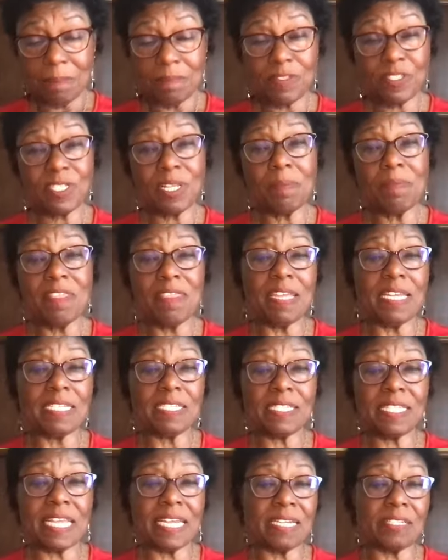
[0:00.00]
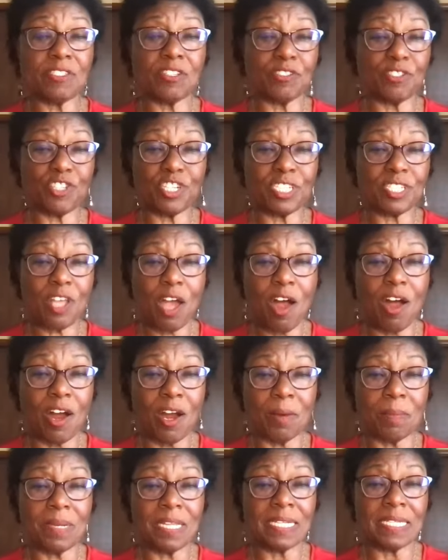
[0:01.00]
Some of these things are just
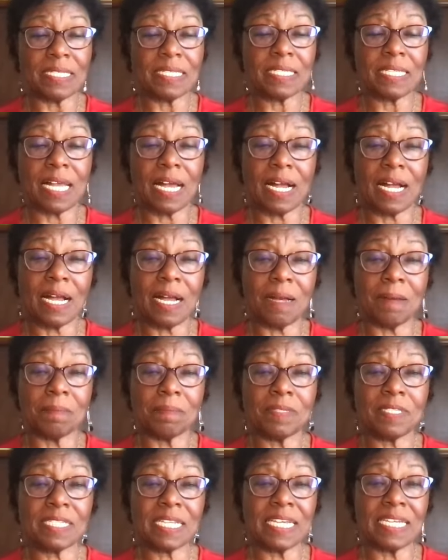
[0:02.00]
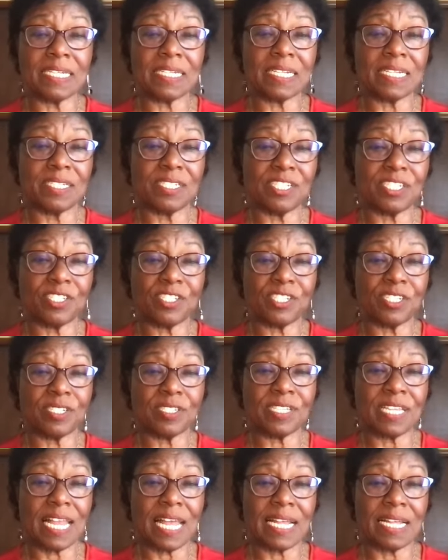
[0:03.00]
harmless skin
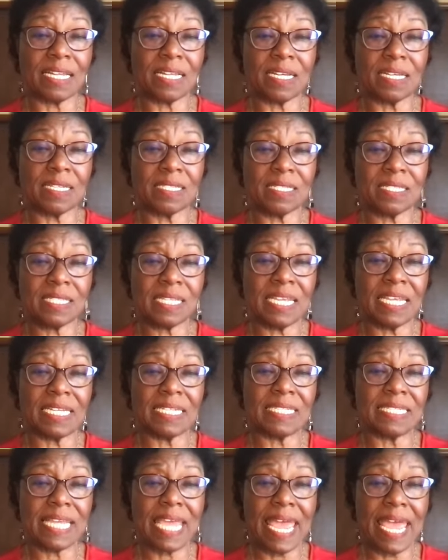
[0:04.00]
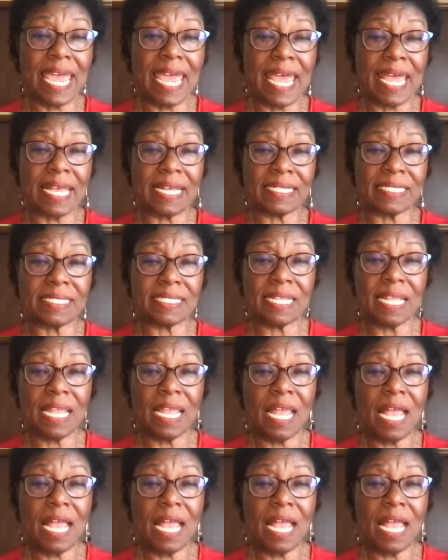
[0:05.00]
conditions like skin tags.